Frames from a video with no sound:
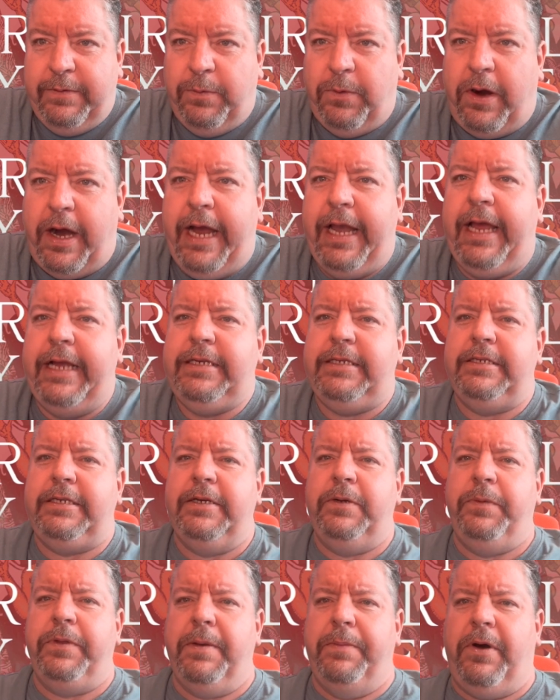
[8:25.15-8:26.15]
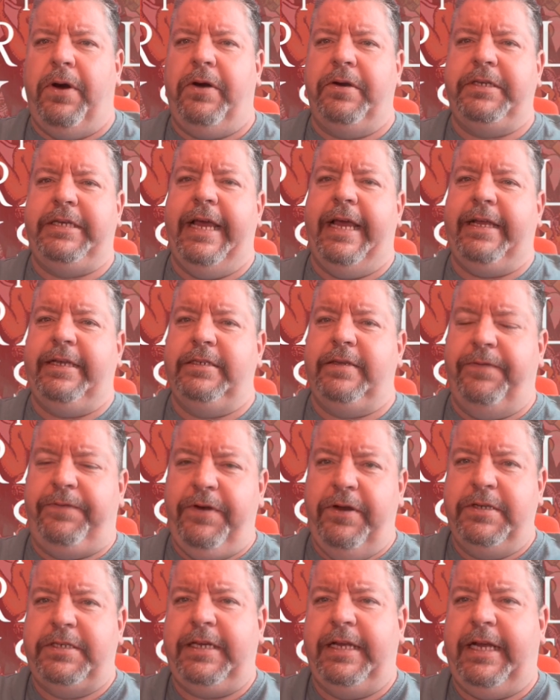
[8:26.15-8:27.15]
What I like to do with a marked deck is the
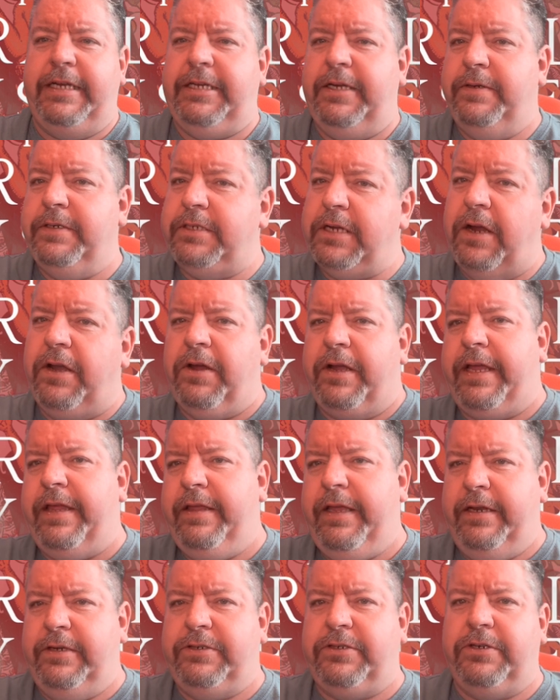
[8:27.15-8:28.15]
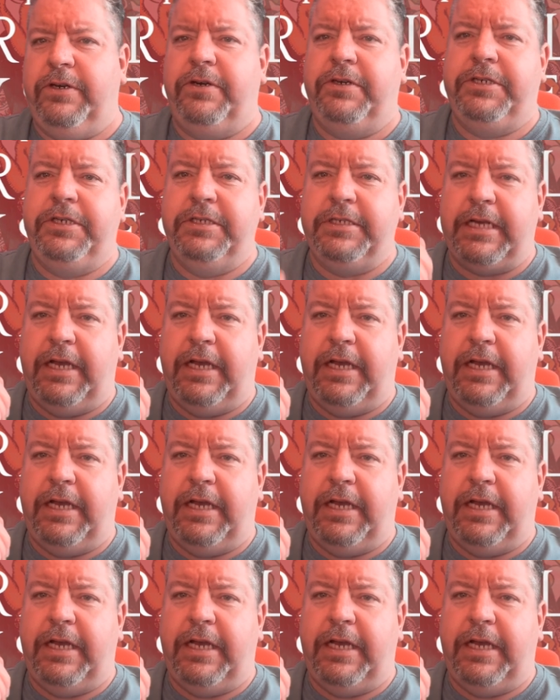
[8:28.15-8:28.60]
first thing I do is don't look at the instructions.